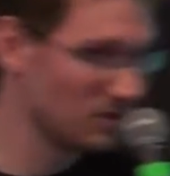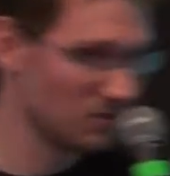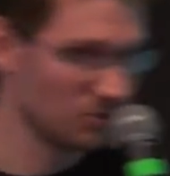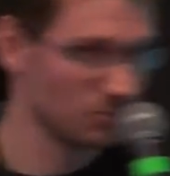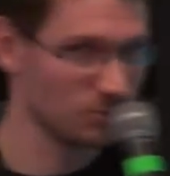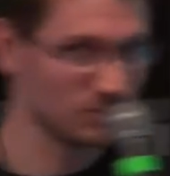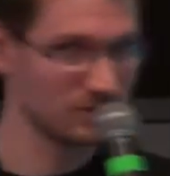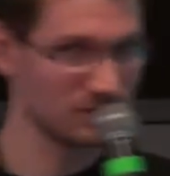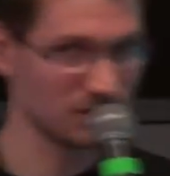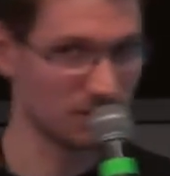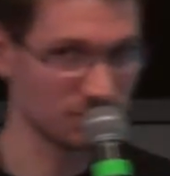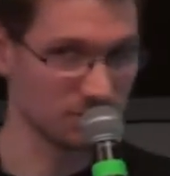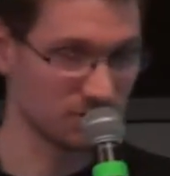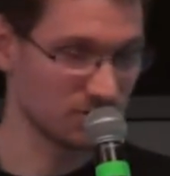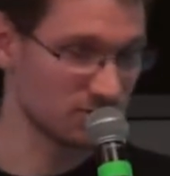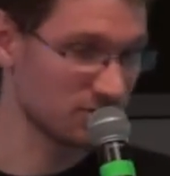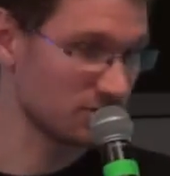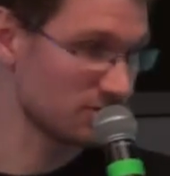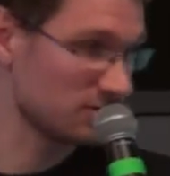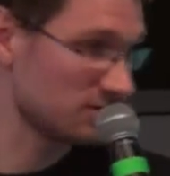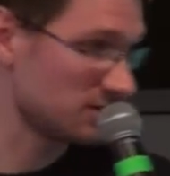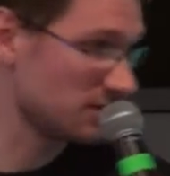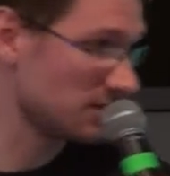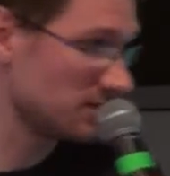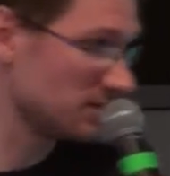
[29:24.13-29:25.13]
without a
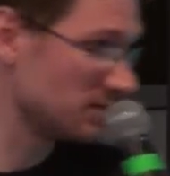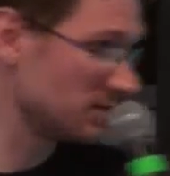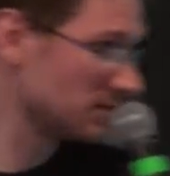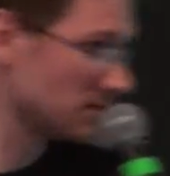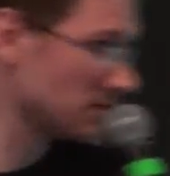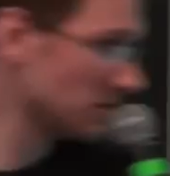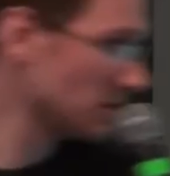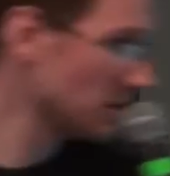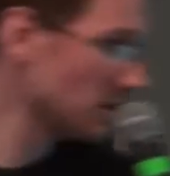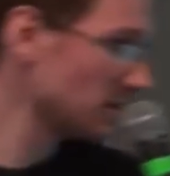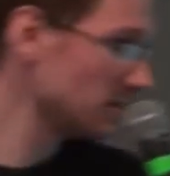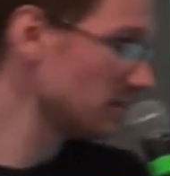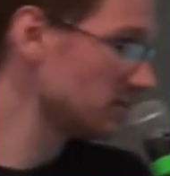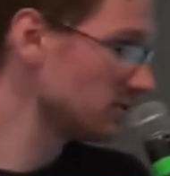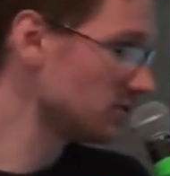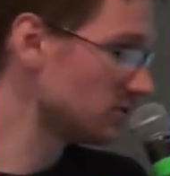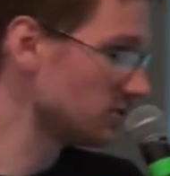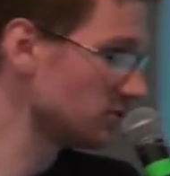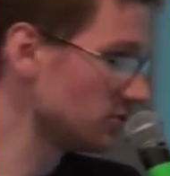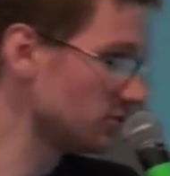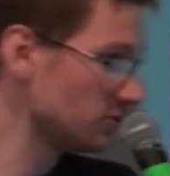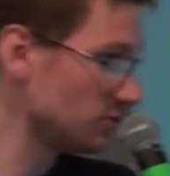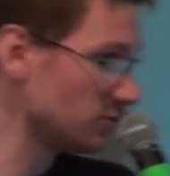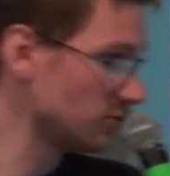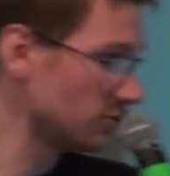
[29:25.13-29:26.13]
success
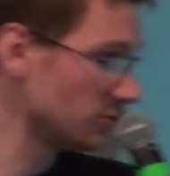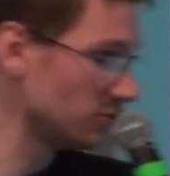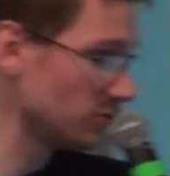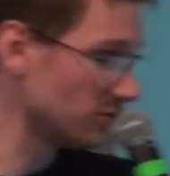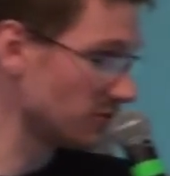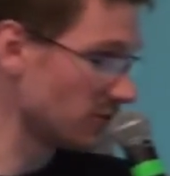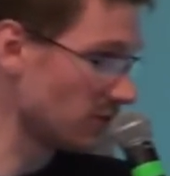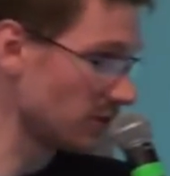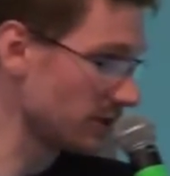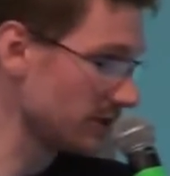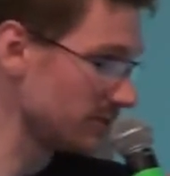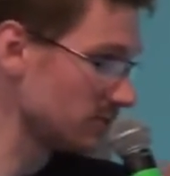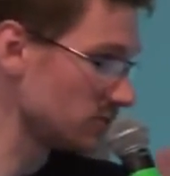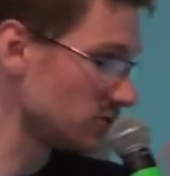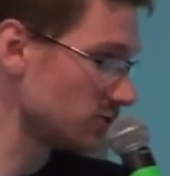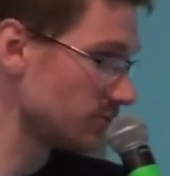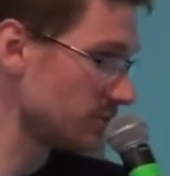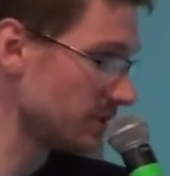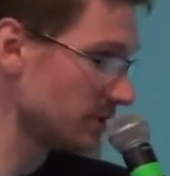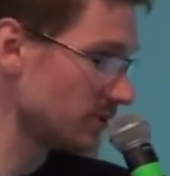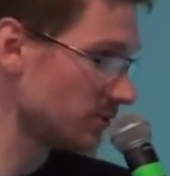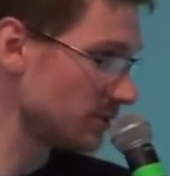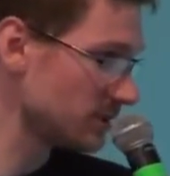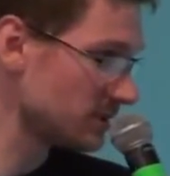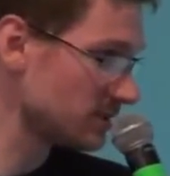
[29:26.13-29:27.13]
for him to
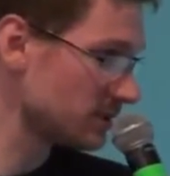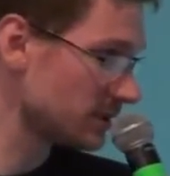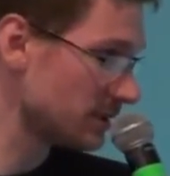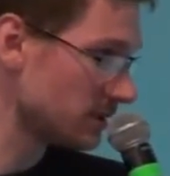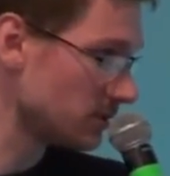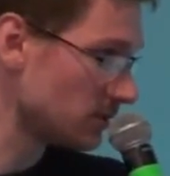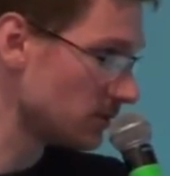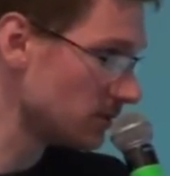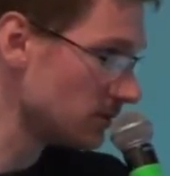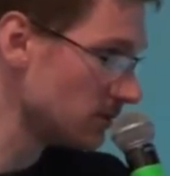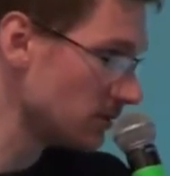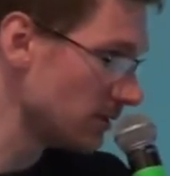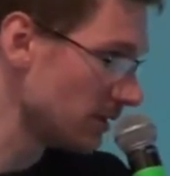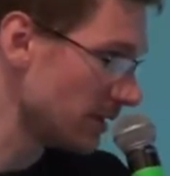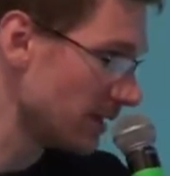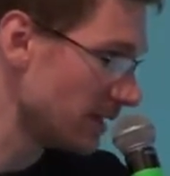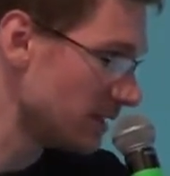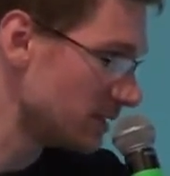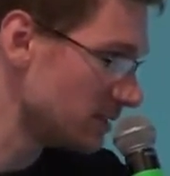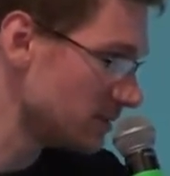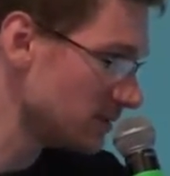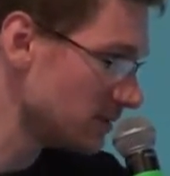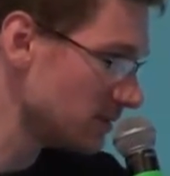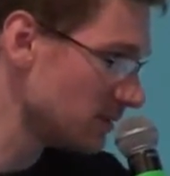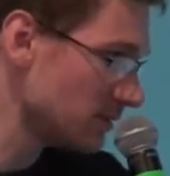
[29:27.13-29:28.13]
be rescheduled,
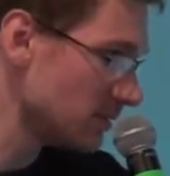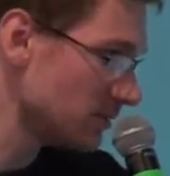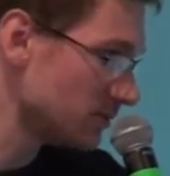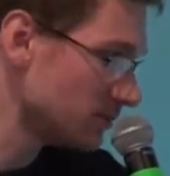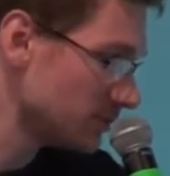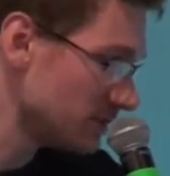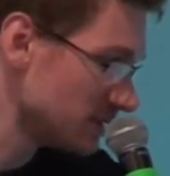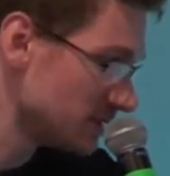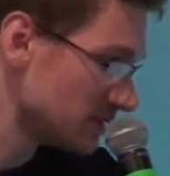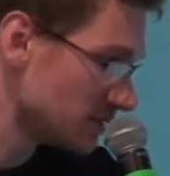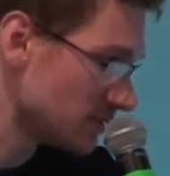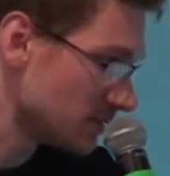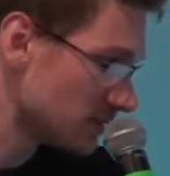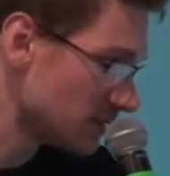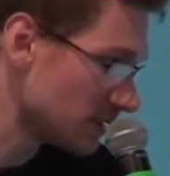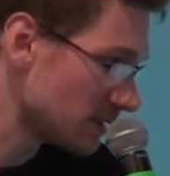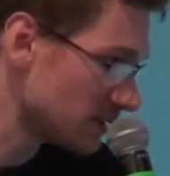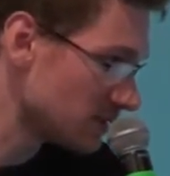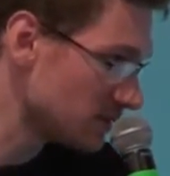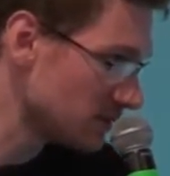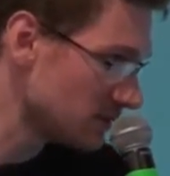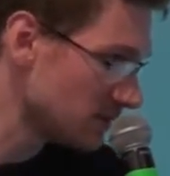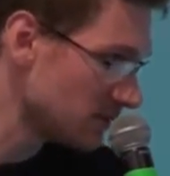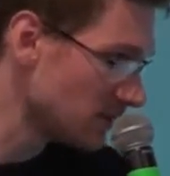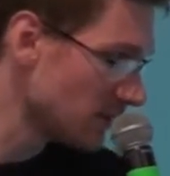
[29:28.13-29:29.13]
and with
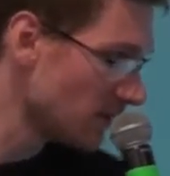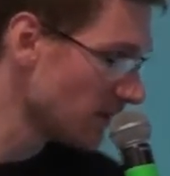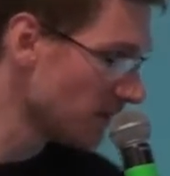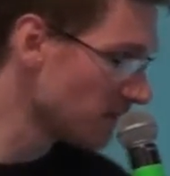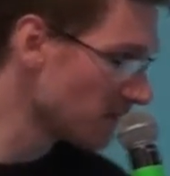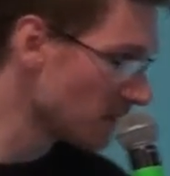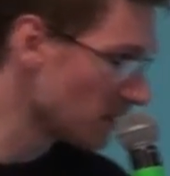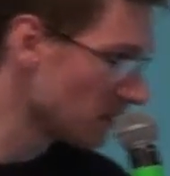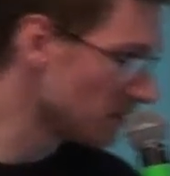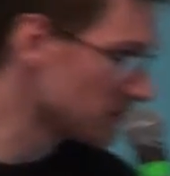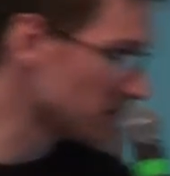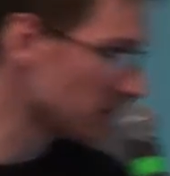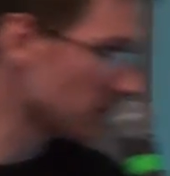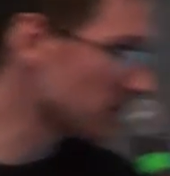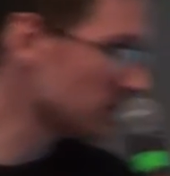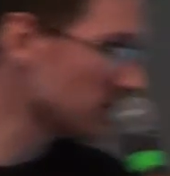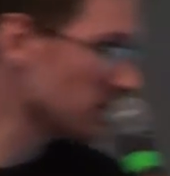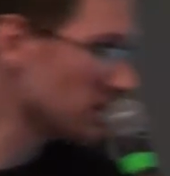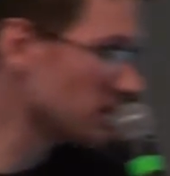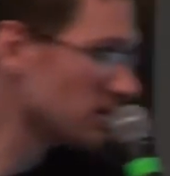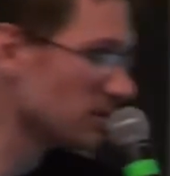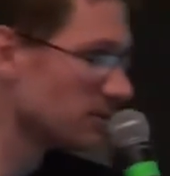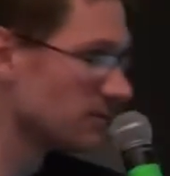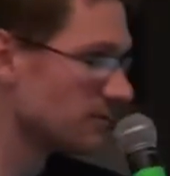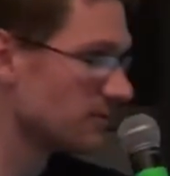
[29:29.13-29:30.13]
a
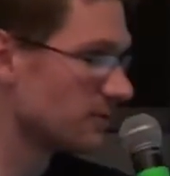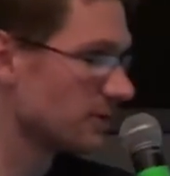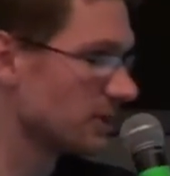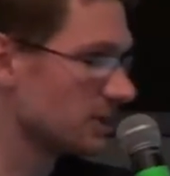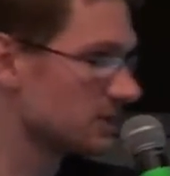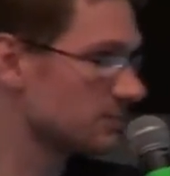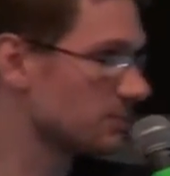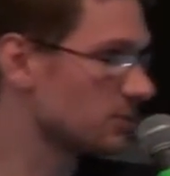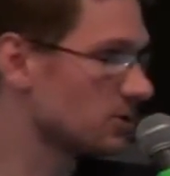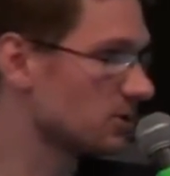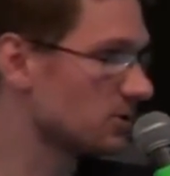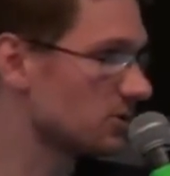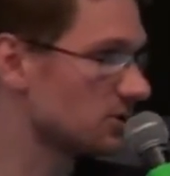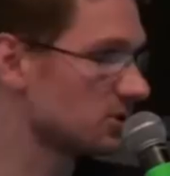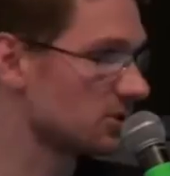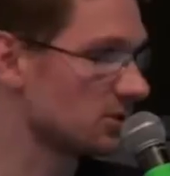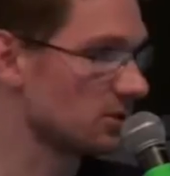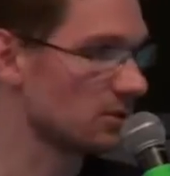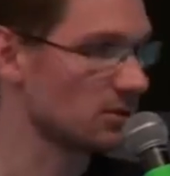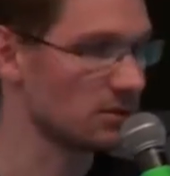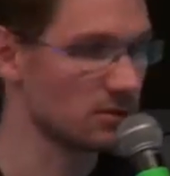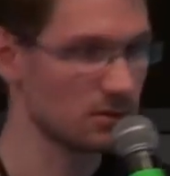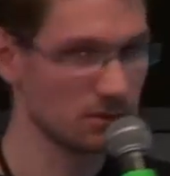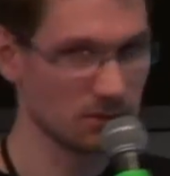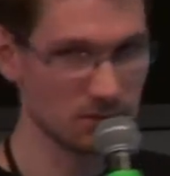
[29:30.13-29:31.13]
technique of
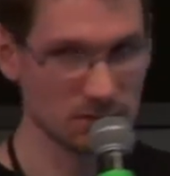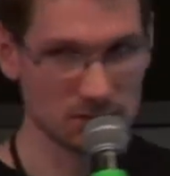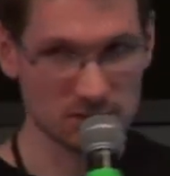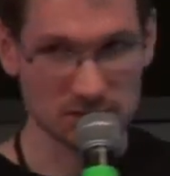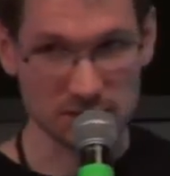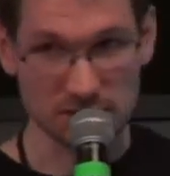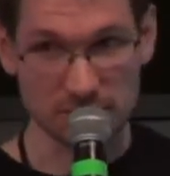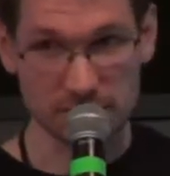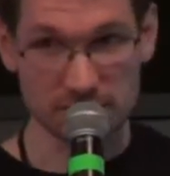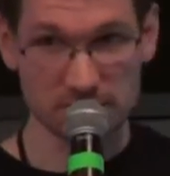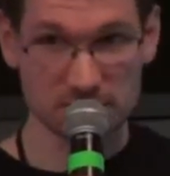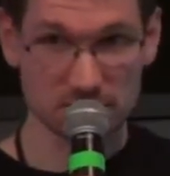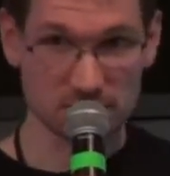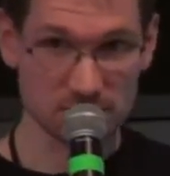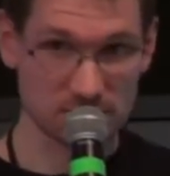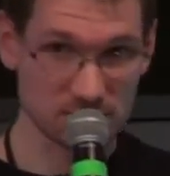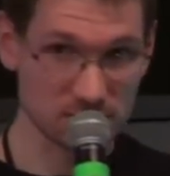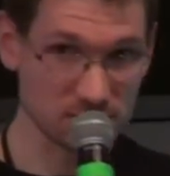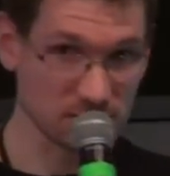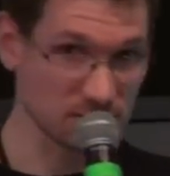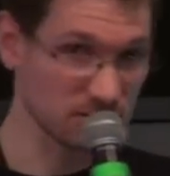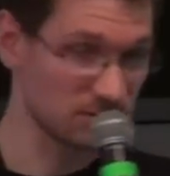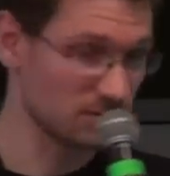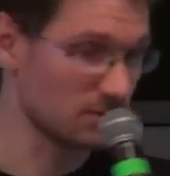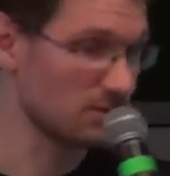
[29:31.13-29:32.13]
exponential. There is
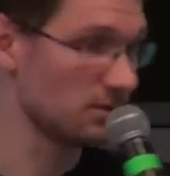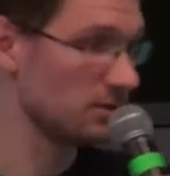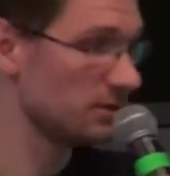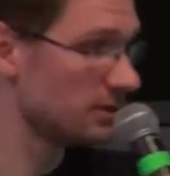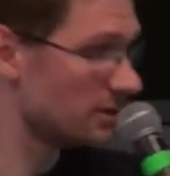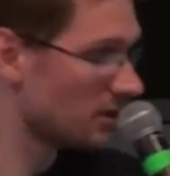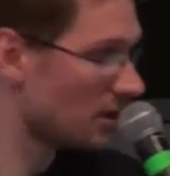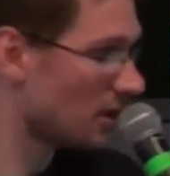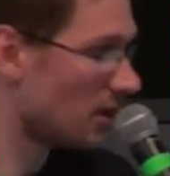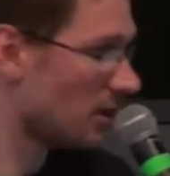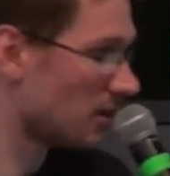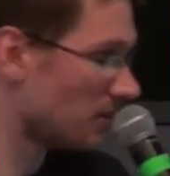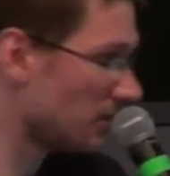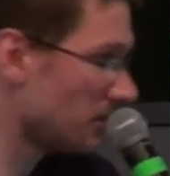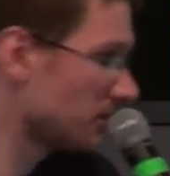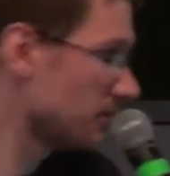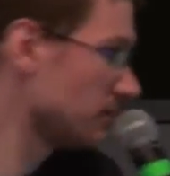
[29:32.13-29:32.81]
also the linear